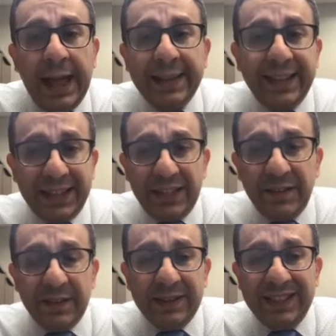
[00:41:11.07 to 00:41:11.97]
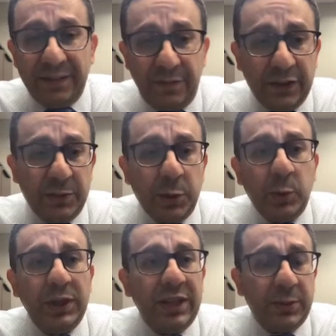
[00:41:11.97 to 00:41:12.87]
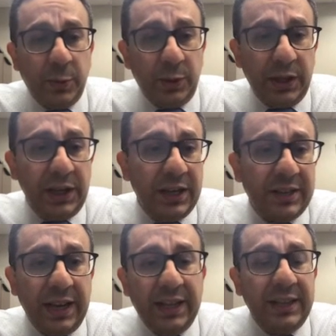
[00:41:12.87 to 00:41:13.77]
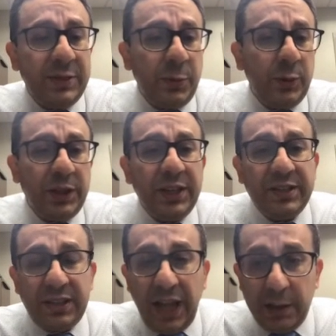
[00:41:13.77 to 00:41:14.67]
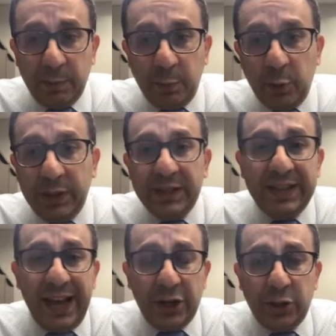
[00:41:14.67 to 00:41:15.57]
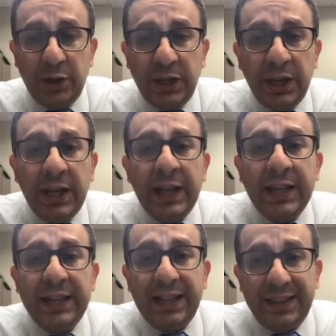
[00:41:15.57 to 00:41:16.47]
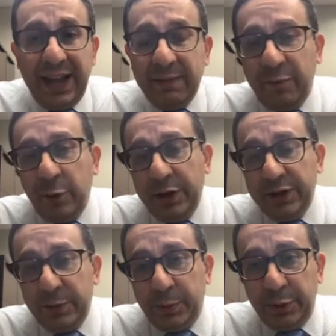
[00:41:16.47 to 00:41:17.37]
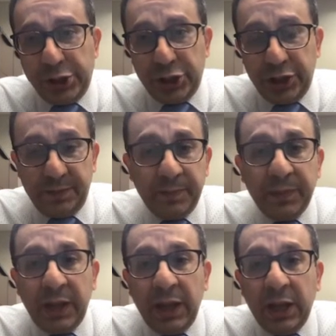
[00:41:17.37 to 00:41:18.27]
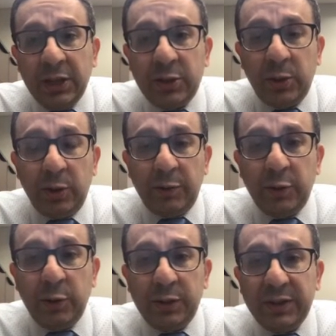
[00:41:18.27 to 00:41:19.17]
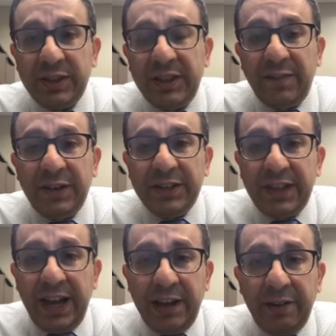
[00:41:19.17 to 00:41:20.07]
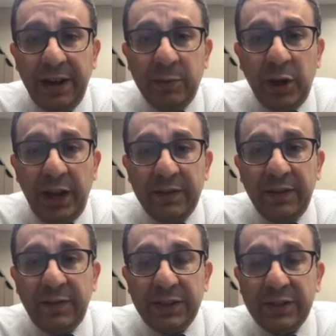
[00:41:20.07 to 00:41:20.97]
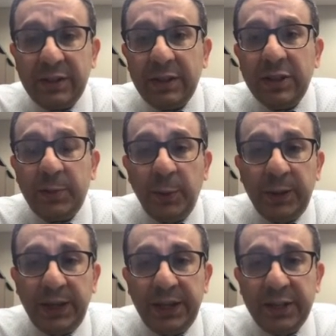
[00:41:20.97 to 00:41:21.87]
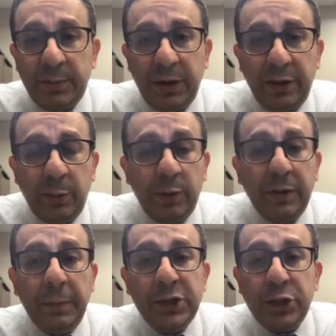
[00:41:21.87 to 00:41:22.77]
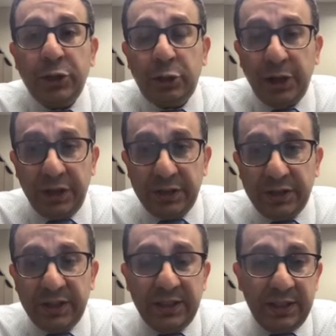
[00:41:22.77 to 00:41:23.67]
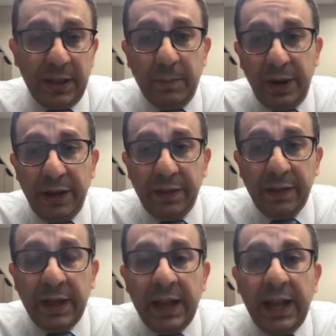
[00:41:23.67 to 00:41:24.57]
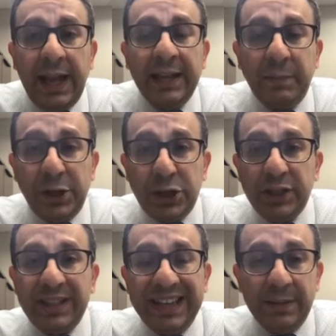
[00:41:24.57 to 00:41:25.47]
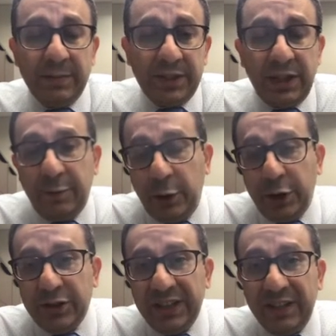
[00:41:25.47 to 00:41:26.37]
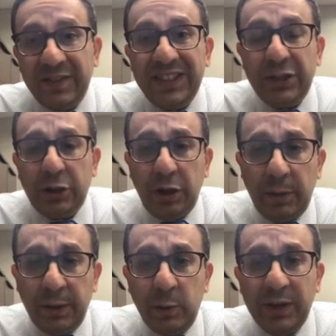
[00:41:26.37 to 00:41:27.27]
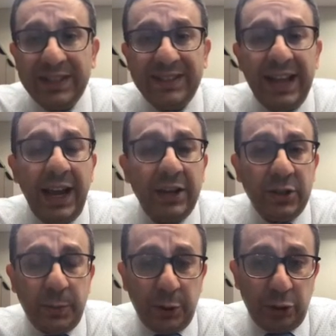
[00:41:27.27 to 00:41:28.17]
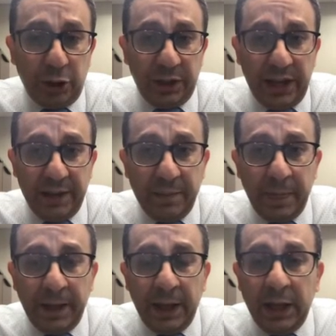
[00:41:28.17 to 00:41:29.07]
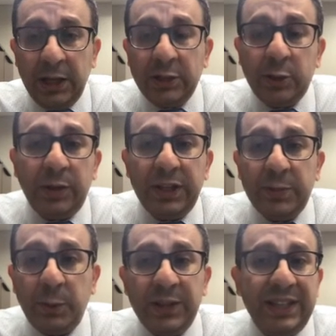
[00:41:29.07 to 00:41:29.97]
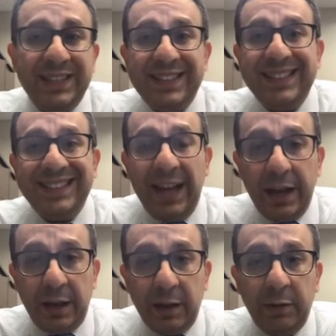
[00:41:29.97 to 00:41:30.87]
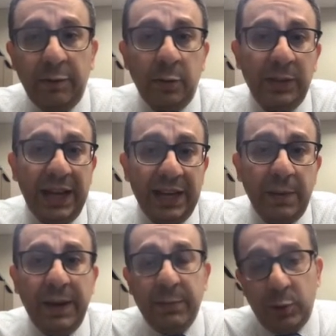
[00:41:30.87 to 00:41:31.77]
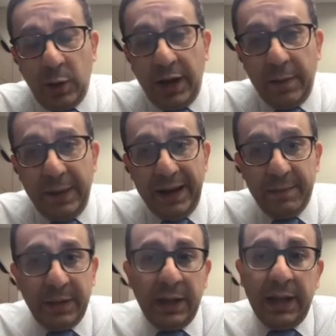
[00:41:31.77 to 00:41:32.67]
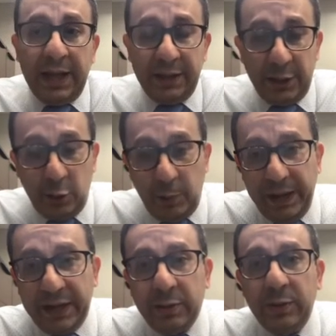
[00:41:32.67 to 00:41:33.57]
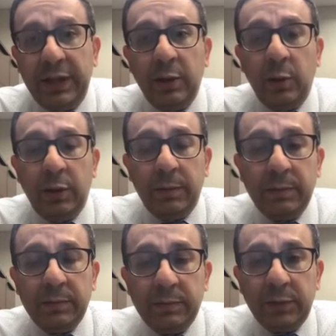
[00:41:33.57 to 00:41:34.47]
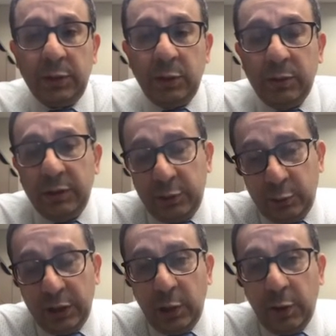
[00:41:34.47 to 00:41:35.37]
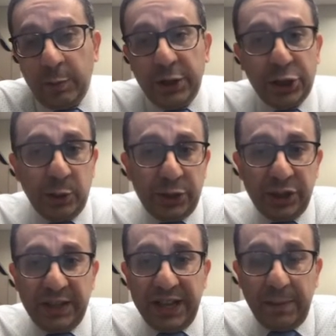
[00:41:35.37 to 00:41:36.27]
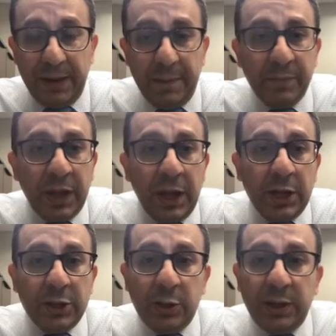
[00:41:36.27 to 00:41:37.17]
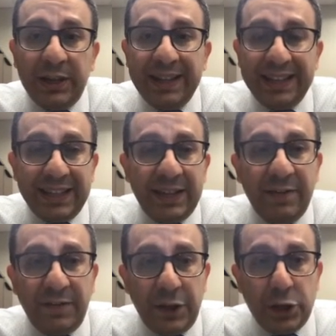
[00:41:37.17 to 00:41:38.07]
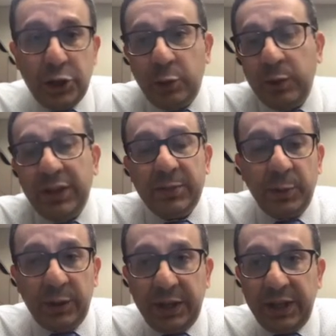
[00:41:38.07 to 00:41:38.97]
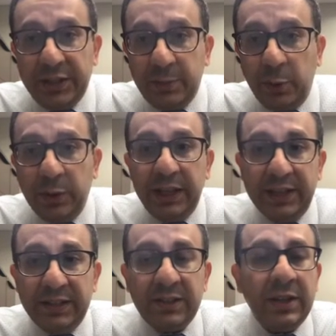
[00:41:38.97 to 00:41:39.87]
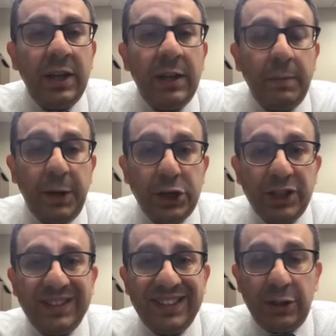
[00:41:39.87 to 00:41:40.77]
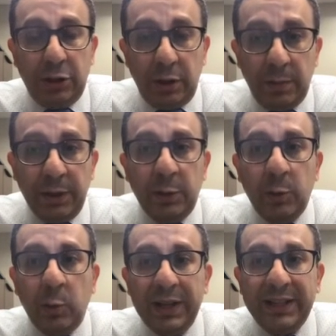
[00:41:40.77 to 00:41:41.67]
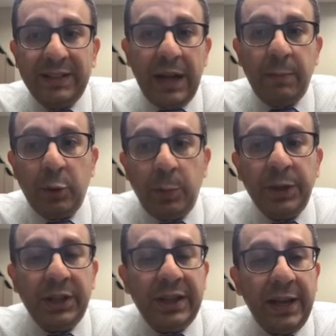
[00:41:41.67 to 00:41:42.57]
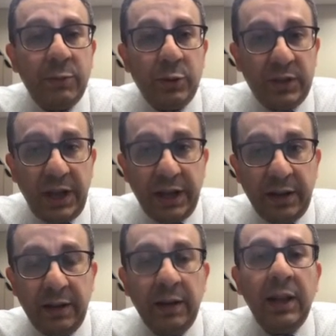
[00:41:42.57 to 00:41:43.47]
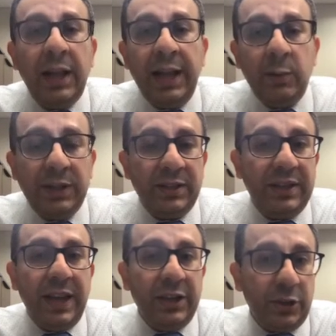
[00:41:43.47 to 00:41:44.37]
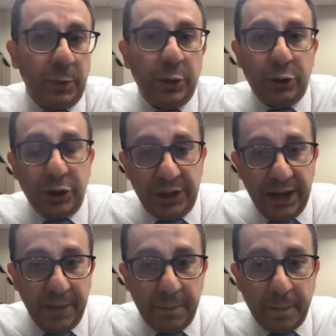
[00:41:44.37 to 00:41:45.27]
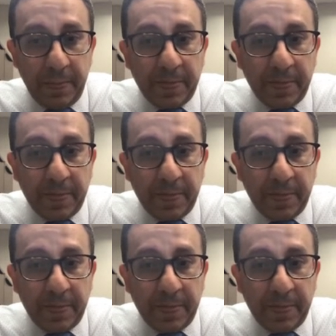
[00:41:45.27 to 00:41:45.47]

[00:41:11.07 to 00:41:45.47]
And the key difference between the spontaneous and the spontaneous timed mode is actually the time for inspiration. So if you notice in the first diagram, you have the first spontaneous breath where the patient triggers the breath, and patient himself or herself determine what is the inspiratory time. So they spontaneously cycle from the EPAP to IPAP, and they go back to the lower, to the lower pressure, which is the EPAP. So really the key feature with the spontaneous mode is patients determine what is the appropriate time to cycle and what is the inspiratory time.